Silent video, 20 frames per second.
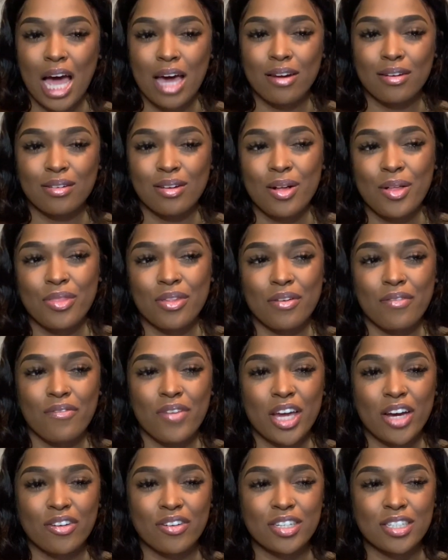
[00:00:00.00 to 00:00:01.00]
don't know, they're
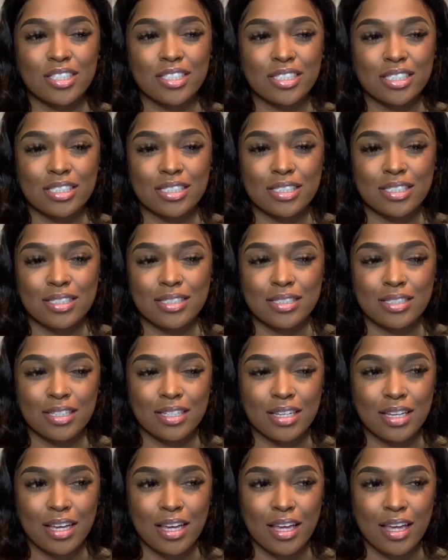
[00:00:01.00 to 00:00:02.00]
very
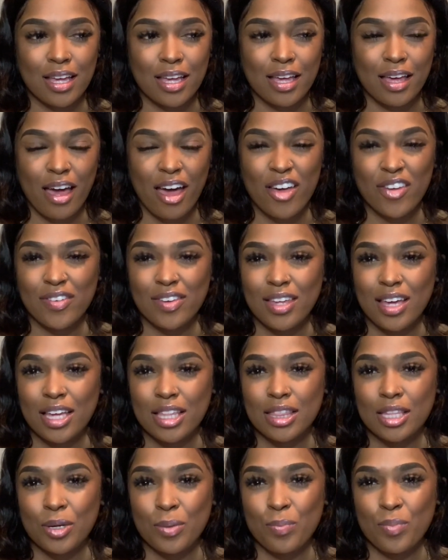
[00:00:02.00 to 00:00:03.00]
I feel
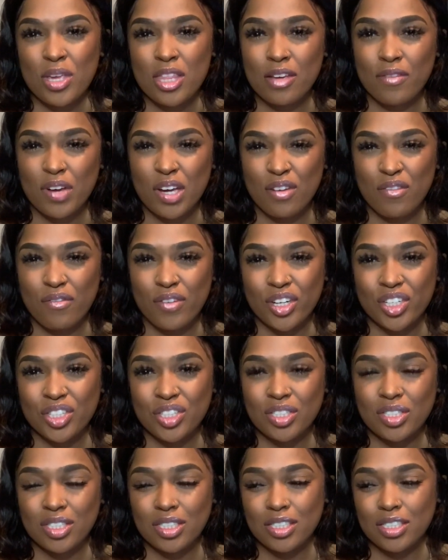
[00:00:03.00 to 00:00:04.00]
like they're very
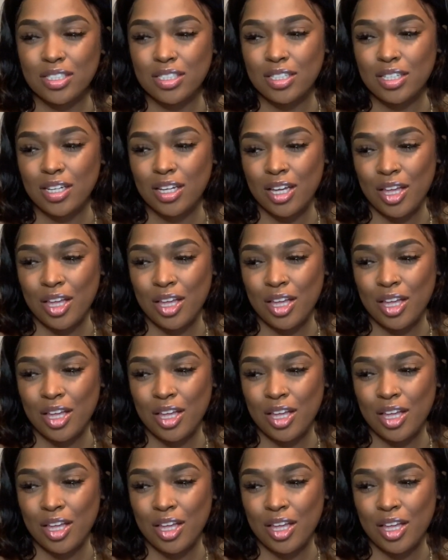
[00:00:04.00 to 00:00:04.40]
versatile.